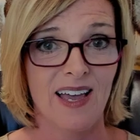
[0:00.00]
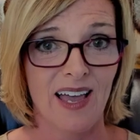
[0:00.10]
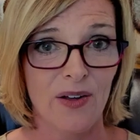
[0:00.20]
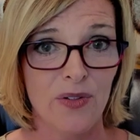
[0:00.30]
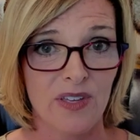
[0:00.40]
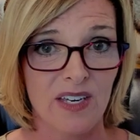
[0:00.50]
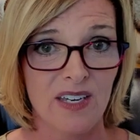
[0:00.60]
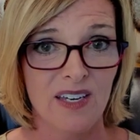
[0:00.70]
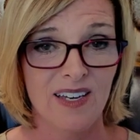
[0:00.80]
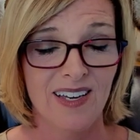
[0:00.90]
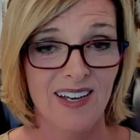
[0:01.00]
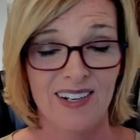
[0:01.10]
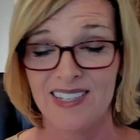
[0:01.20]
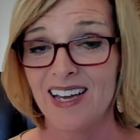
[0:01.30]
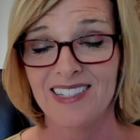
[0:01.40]
healthy,
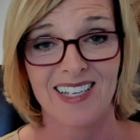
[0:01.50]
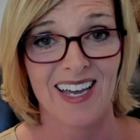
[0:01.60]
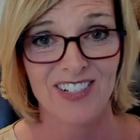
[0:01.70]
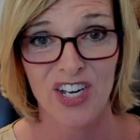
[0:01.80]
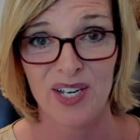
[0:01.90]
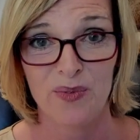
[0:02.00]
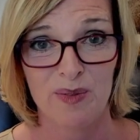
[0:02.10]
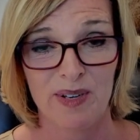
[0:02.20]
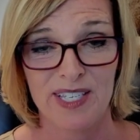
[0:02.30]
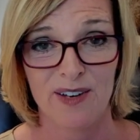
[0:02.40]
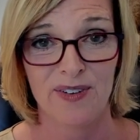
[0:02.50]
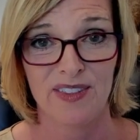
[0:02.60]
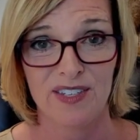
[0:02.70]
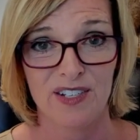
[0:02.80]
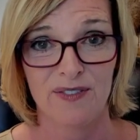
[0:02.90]
because honestly, I check in with myself on
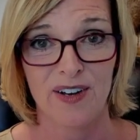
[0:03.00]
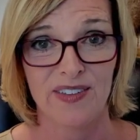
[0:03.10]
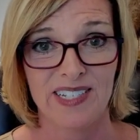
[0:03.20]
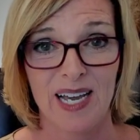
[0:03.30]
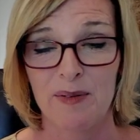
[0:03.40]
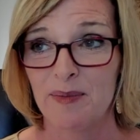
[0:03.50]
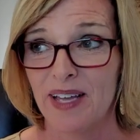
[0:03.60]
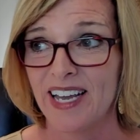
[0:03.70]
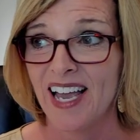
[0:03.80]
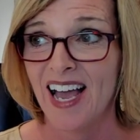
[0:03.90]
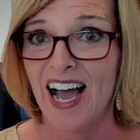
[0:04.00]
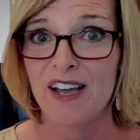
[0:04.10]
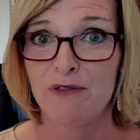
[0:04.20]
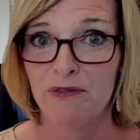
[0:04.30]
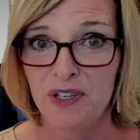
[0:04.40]
this stuff all the time. I'm like,
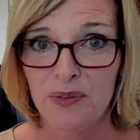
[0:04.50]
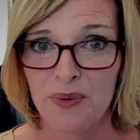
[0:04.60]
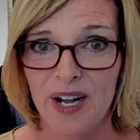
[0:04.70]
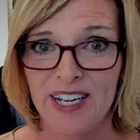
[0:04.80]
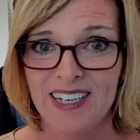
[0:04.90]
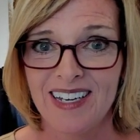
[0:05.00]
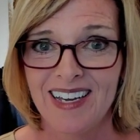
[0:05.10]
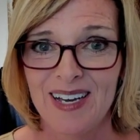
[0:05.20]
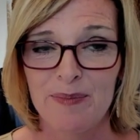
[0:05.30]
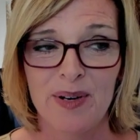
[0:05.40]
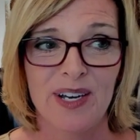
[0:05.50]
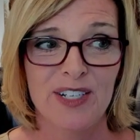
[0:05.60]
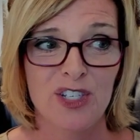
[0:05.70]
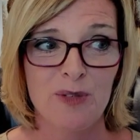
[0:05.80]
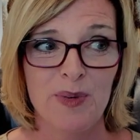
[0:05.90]
I feel right,
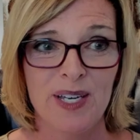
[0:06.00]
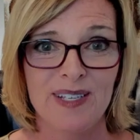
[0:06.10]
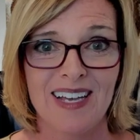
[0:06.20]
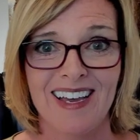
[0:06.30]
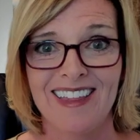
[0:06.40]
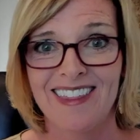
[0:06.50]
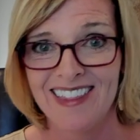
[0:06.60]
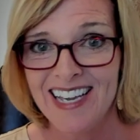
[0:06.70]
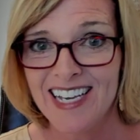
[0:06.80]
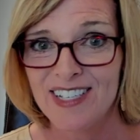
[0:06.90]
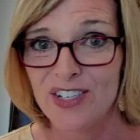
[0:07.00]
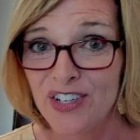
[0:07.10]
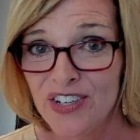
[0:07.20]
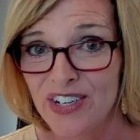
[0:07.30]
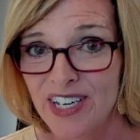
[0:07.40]
but just because I think it's
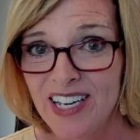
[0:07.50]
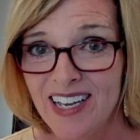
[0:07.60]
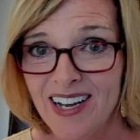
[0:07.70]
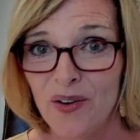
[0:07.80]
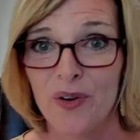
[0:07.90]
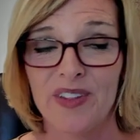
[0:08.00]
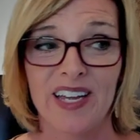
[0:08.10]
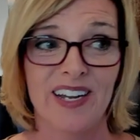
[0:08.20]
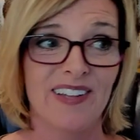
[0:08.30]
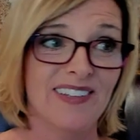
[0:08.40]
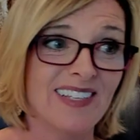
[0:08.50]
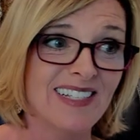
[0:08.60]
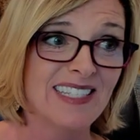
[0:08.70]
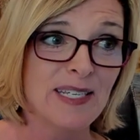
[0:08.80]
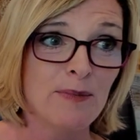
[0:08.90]
good or that it,
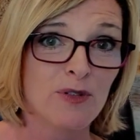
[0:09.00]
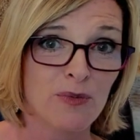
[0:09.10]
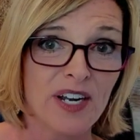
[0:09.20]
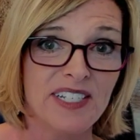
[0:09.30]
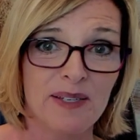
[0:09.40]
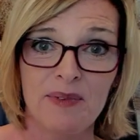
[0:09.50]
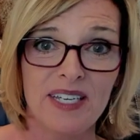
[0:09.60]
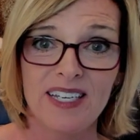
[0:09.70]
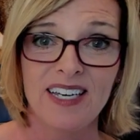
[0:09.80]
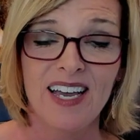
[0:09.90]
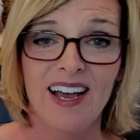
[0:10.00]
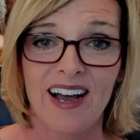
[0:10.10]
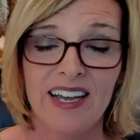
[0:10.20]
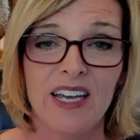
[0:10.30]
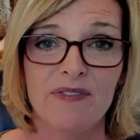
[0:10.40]
it seems right to me,
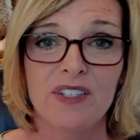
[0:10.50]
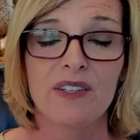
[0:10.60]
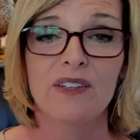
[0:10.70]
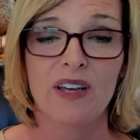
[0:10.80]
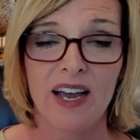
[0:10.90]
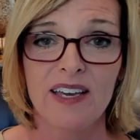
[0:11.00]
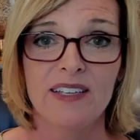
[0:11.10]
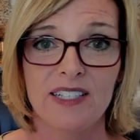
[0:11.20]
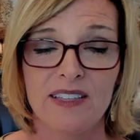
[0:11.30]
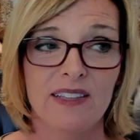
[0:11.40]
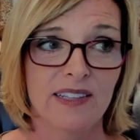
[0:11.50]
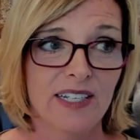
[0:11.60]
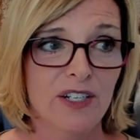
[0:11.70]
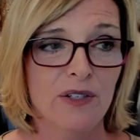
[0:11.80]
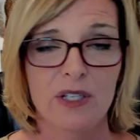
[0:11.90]
I have to, I
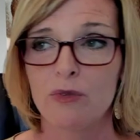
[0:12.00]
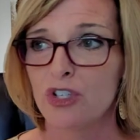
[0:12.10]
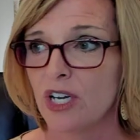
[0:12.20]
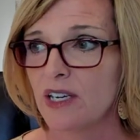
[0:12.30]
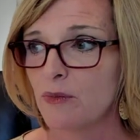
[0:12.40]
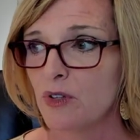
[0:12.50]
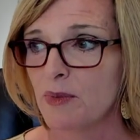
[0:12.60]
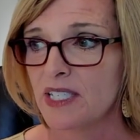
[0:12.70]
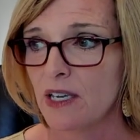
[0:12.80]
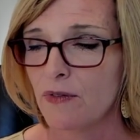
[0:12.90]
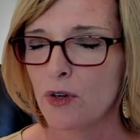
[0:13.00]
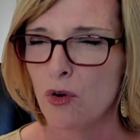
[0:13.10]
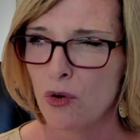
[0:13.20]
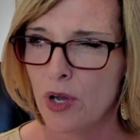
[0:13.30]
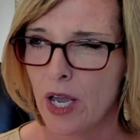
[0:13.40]
literally will check in with myself and go,
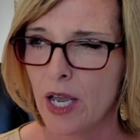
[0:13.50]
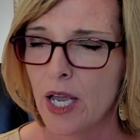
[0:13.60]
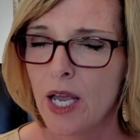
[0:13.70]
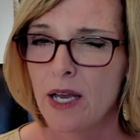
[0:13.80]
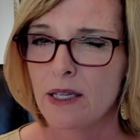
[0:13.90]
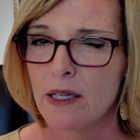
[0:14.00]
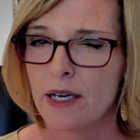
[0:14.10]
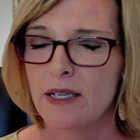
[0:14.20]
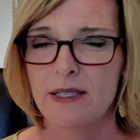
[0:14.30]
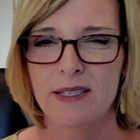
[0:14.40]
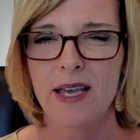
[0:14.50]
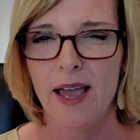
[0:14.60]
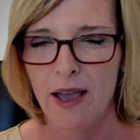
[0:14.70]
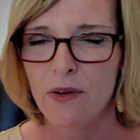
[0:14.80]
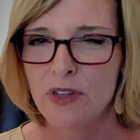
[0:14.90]
okay, like, is this a
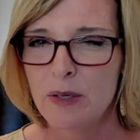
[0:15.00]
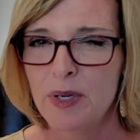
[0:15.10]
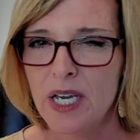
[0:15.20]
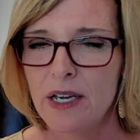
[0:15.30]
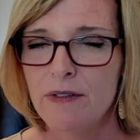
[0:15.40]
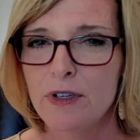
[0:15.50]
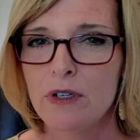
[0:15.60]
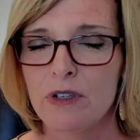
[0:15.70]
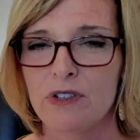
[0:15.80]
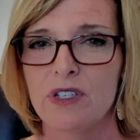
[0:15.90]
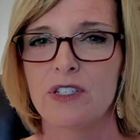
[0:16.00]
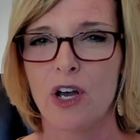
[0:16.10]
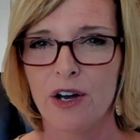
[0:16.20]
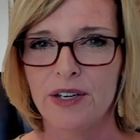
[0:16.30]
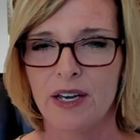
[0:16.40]
healthy behavior or is this
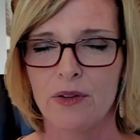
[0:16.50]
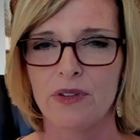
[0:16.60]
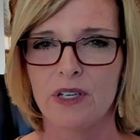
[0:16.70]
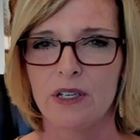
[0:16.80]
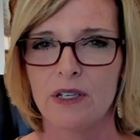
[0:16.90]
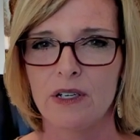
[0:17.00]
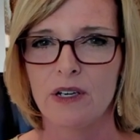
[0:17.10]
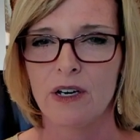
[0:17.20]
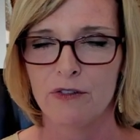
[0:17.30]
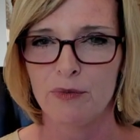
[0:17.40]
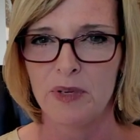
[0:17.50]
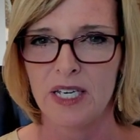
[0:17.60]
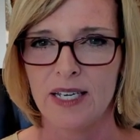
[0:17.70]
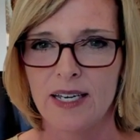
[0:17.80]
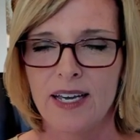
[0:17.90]
unhealthy of
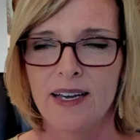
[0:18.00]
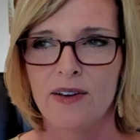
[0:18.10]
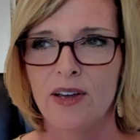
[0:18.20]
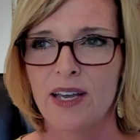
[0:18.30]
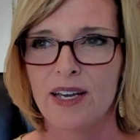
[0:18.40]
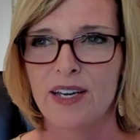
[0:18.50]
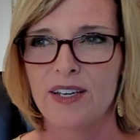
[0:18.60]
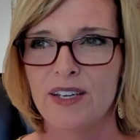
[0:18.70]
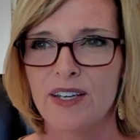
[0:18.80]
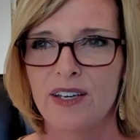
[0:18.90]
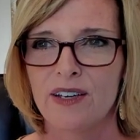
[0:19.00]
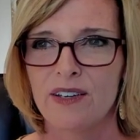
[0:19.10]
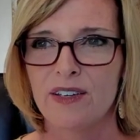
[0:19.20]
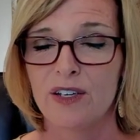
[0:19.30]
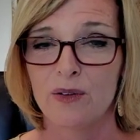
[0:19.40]
me? And,
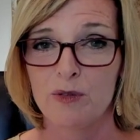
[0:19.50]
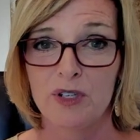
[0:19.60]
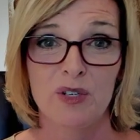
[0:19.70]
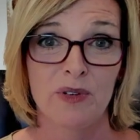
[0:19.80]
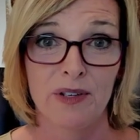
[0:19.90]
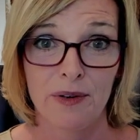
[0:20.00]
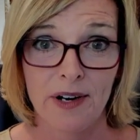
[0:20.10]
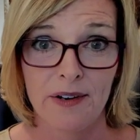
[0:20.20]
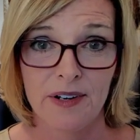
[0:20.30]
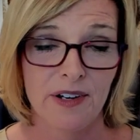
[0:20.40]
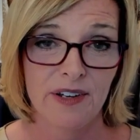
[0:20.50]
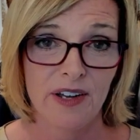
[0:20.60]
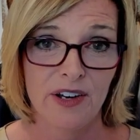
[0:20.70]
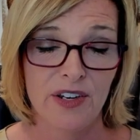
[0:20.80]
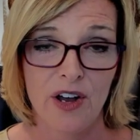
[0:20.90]
you know, especially when you are
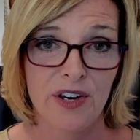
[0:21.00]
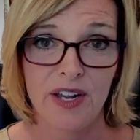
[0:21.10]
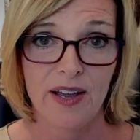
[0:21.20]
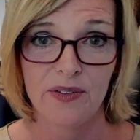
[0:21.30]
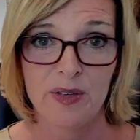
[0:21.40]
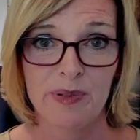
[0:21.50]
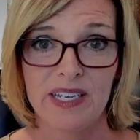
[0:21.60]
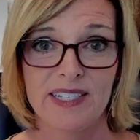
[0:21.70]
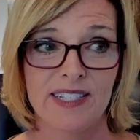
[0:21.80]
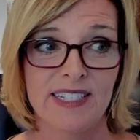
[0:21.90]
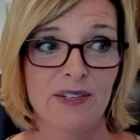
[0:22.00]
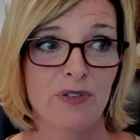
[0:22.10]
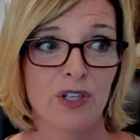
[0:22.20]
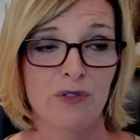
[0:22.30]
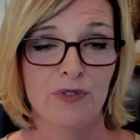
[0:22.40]
in an unhealthy place, it's
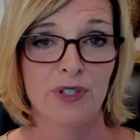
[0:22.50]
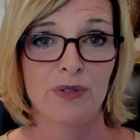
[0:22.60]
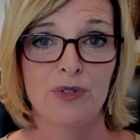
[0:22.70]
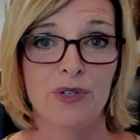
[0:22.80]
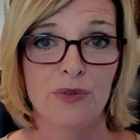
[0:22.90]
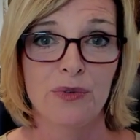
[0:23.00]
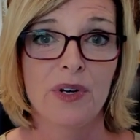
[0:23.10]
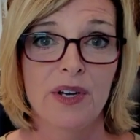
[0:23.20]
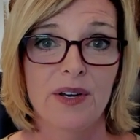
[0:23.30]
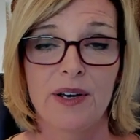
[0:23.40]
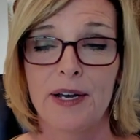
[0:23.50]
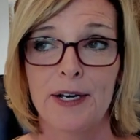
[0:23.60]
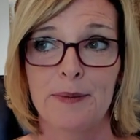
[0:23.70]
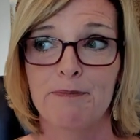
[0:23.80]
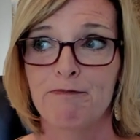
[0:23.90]
difficult for you to
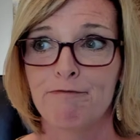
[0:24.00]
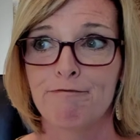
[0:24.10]
um,